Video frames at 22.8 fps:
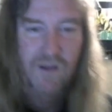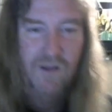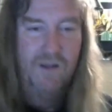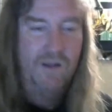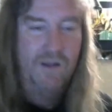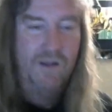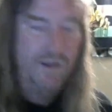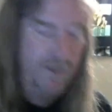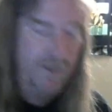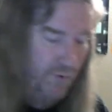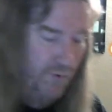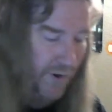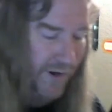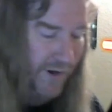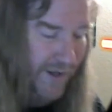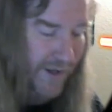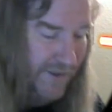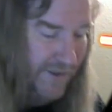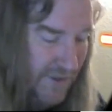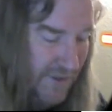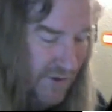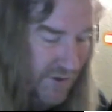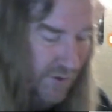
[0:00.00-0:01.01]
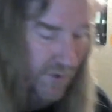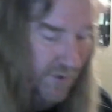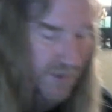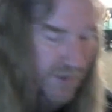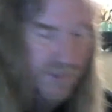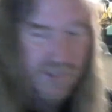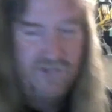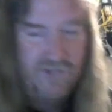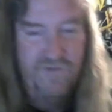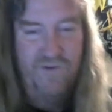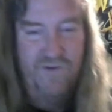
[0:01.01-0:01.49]
you run out the door
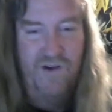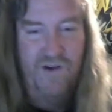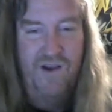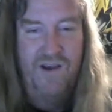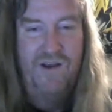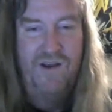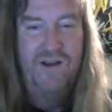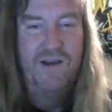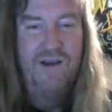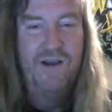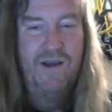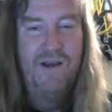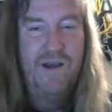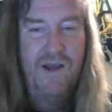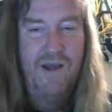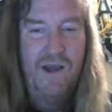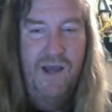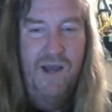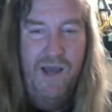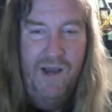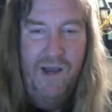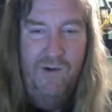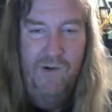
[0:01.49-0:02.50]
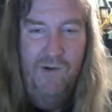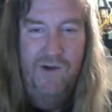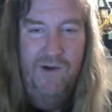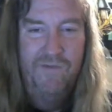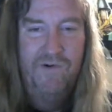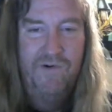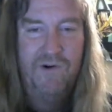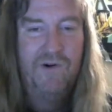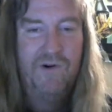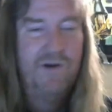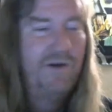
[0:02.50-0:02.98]
just fine.
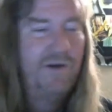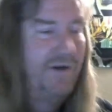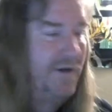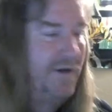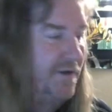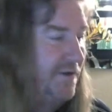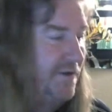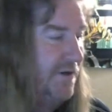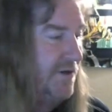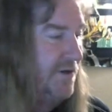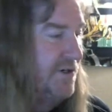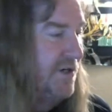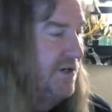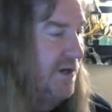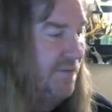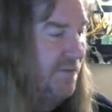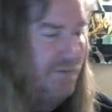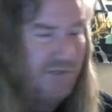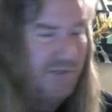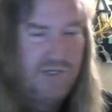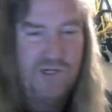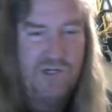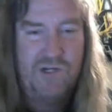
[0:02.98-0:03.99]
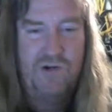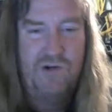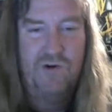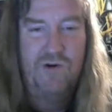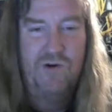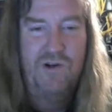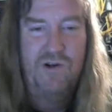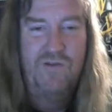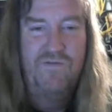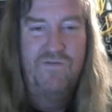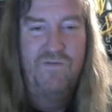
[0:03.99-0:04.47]
However, there's a couple
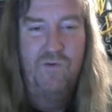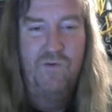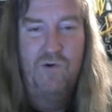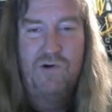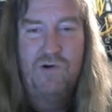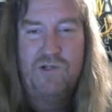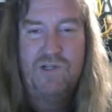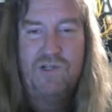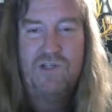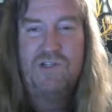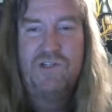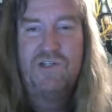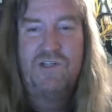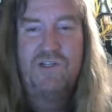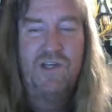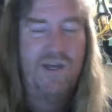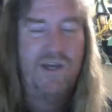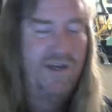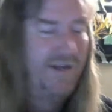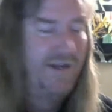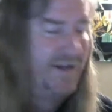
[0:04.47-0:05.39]
security forces that